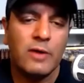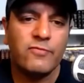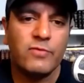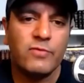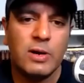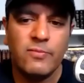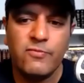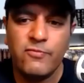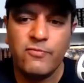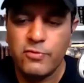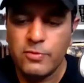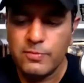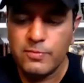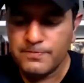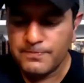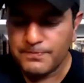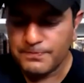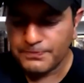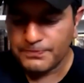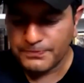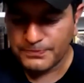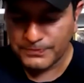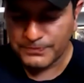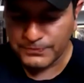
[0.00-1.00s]
come from
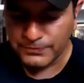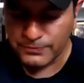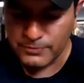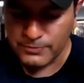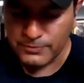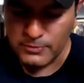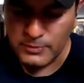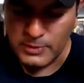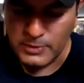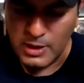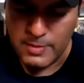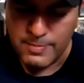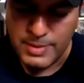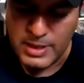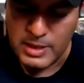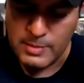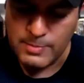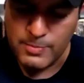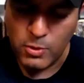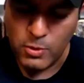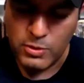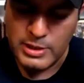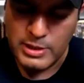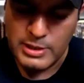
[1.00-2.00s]
being
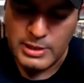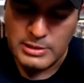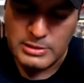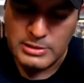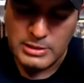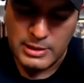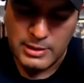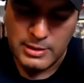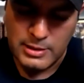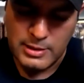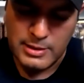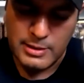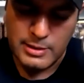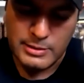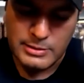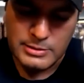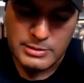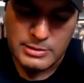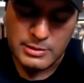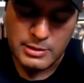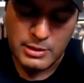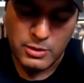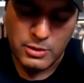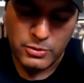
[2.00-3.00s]
born in India and,
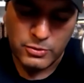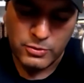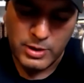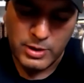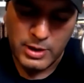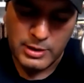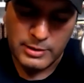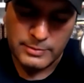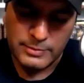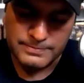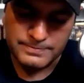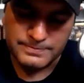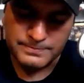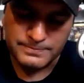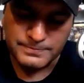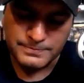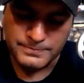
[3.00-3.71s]
you know,